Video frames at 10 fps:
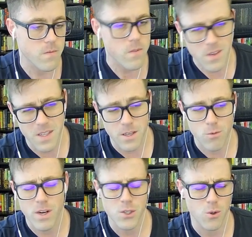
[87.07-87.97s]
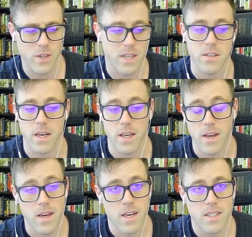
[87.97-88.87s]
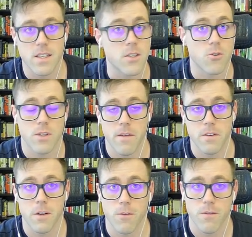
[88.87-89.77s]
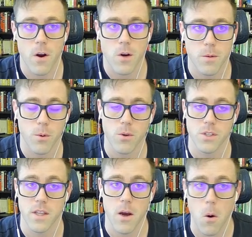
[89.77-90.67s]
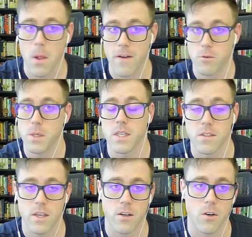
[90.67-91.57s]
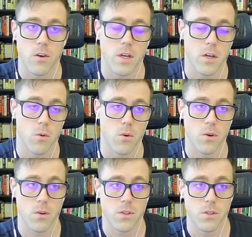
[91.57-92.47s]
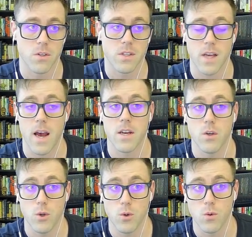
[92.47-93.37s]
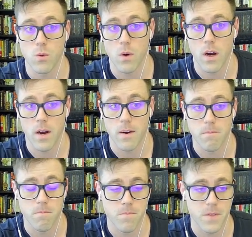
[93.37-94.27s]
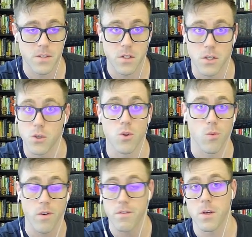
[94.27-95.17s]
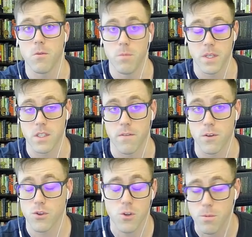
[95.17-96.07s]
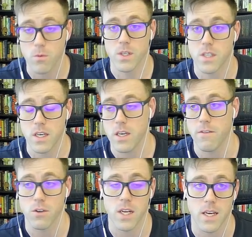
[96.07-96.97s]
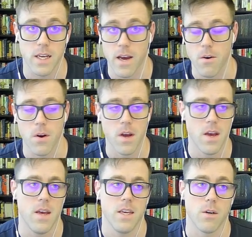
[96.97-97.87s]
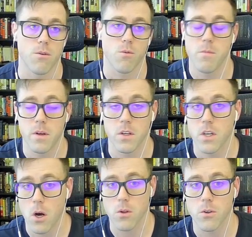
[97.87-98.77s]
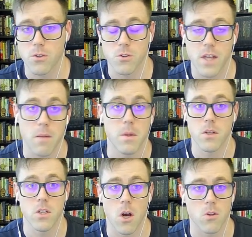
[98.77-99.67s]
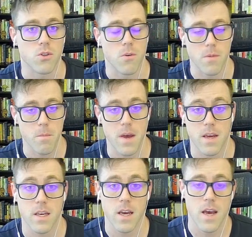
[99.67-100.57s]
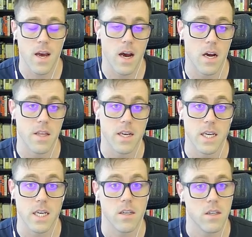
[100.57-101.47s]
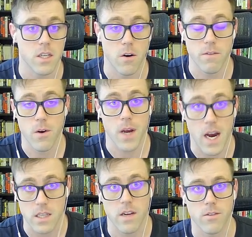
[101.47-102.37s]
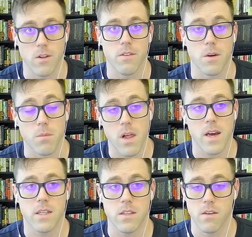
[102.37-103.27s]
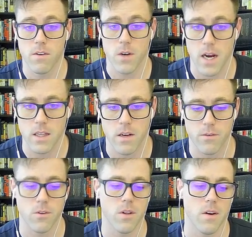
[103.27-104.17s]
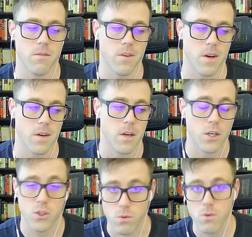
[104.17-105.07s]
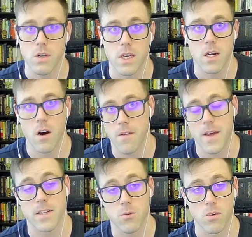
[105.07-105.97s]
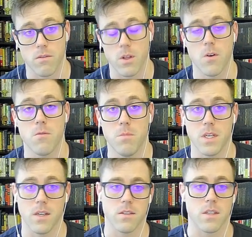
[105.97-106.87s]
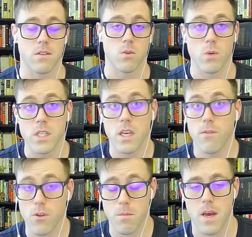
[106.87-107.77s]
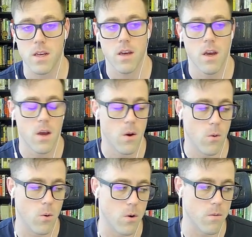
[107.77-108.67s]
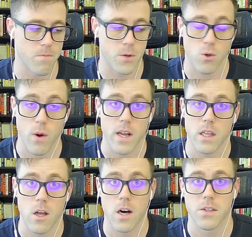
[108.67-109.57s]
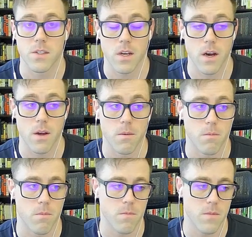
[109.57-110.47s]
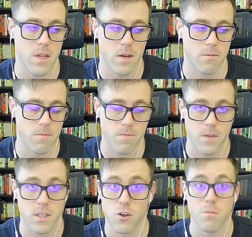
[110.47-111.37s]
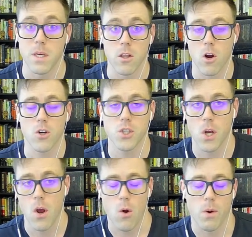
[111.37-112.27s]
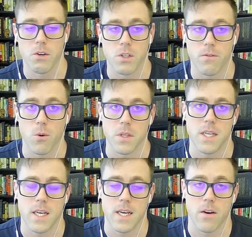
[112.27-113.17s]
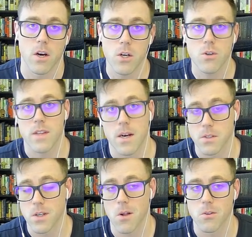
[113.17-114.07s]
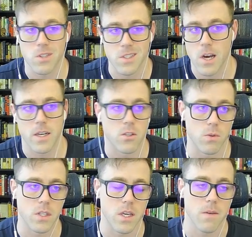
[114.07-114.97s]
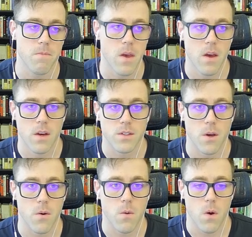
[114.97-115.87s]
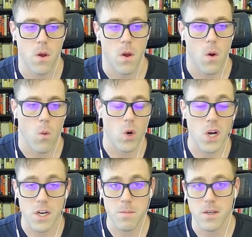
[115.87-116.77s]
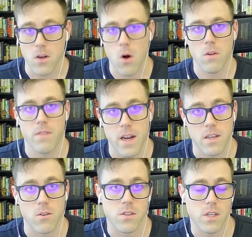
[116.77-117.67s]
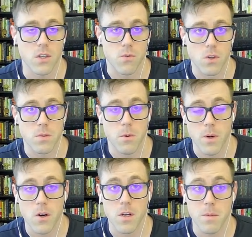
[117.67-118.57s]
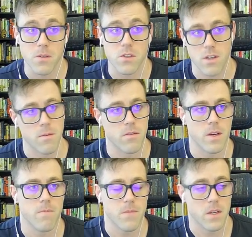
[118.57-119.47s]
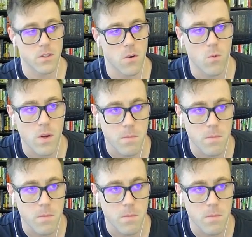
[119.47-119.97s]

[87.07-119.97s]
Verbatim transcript: And the threshold has like six or seven different variables, and they all have to be considered in order to decide who um, is going to do the review. Because if you're super risky, if you're taking out you know $3 million or $10 million from the bank uh, they need you know a very high level of compliance and a very high level of uh, scrutiny on that sort of loan because it's risky for the bank or the credit loss uh, you know could be large whereas if you're only taking out $100000 it's not as risky so we're not going to build all of that here in Salesforce, but we are going to build some of it. And so what I'm going